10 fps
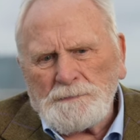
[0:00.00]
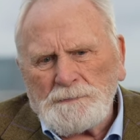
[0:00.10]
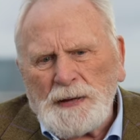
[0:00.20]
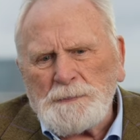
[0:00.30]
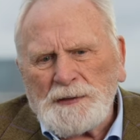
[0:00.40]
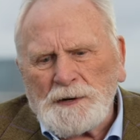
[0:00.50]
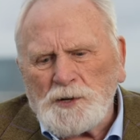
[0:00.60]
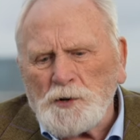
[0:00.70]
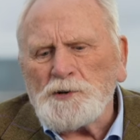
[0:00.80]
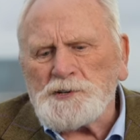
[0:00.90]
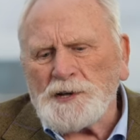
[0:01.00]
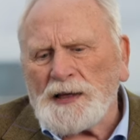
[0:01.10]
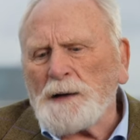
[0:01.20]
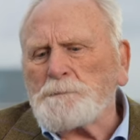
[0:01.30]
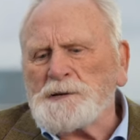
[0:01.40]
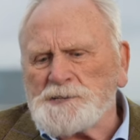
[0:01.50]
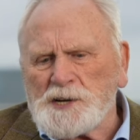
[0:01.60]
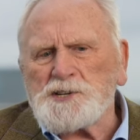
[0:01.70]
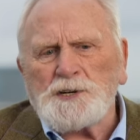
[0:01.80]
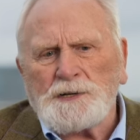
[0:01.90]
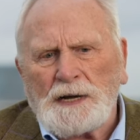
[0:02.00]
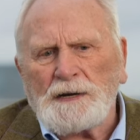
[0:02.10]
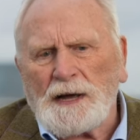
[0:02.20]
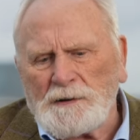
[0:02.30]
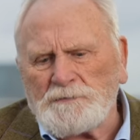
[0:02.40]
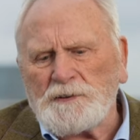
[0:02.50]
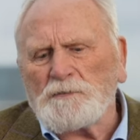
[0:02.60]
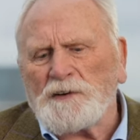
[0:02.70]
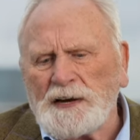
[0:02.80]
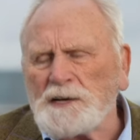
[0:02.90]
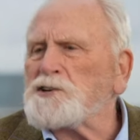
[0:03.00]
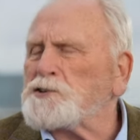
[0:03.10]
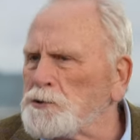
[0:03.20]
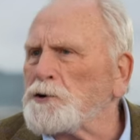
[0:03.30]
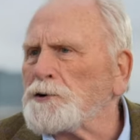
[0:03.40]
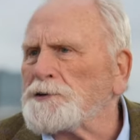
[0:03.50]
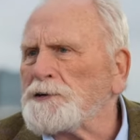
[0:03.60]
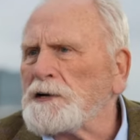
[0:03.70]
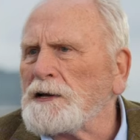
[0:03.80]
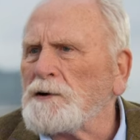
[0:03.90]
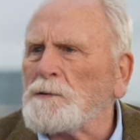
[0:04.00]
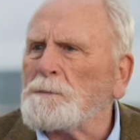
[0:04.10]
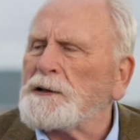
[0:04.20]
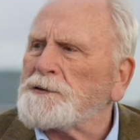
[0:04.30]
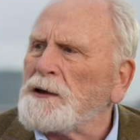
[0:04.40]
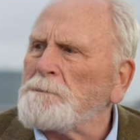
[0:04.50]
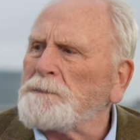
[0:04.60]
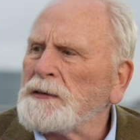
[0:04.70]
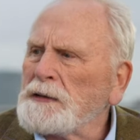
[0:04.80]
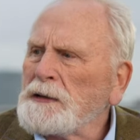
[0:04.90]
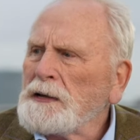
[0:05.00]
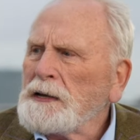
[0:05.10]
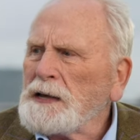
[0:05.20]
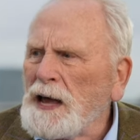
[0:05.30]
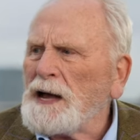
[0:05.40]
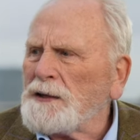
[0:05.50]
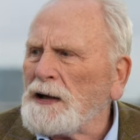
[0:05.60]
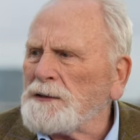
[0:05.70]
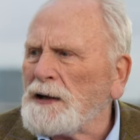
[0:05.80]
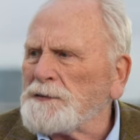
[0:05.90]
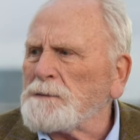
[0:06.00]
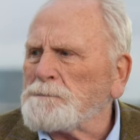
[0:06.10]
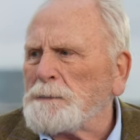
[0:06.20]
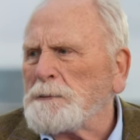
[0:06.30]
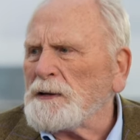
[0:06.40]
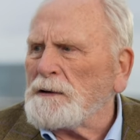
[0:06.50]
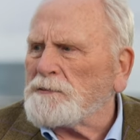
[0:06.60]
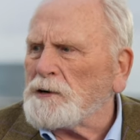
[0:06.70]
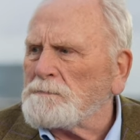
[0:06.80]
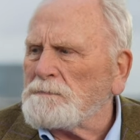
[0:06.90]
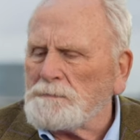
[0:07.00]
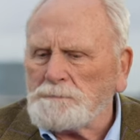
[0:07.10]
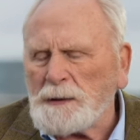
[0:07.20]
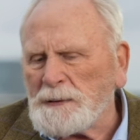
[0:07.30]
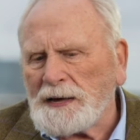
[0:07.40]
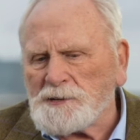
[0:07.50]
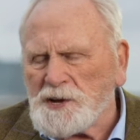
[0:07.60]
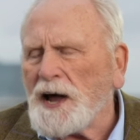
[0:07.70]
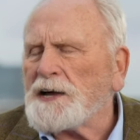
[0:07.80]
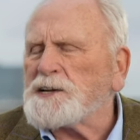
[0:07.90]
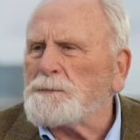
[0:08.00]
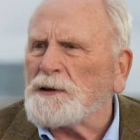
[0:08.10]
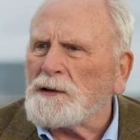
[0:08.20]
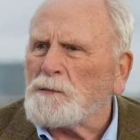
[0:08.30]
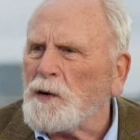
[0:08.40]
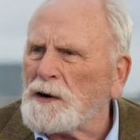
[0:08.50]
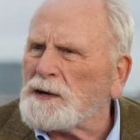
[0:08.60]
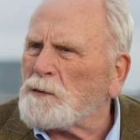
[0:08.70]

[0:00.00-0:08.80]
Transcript: maybe they're used to that position and, and feel very assured, you know. But um, yeah, I, I, think people that have got maybe anxiety about their work or